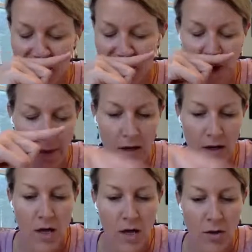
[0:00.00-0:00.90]
this before,
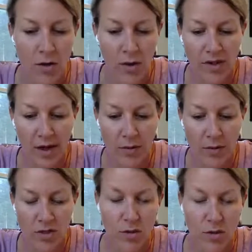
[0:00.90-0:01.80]
but the one thing
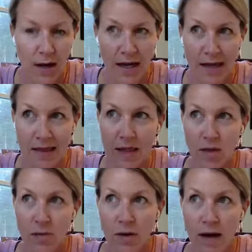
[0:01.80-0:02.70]
I would do, I
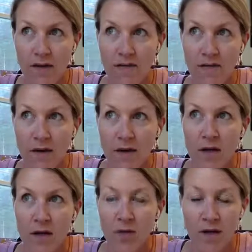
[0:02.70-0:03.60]
think you have
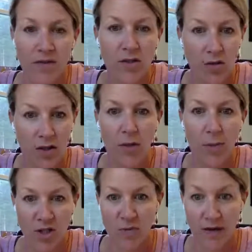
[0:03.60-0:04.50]
a
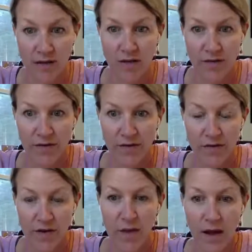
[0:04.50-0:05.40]
unique perspective
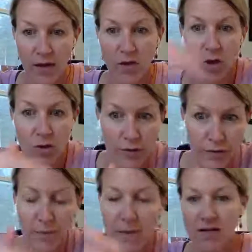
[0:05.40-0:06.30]
in that,
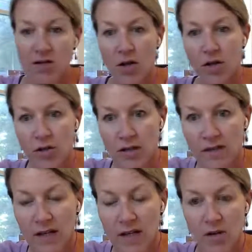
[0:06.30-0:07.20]
you're from Mexico, you're
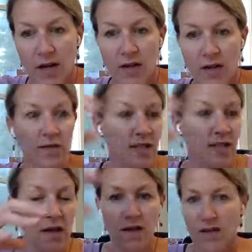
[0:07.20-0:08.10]
living here now, you've
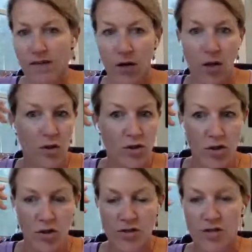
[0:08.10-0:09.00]
seen the different
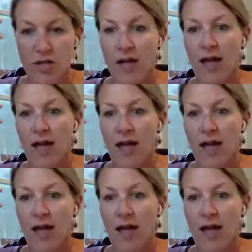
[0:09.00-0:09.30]
cultures,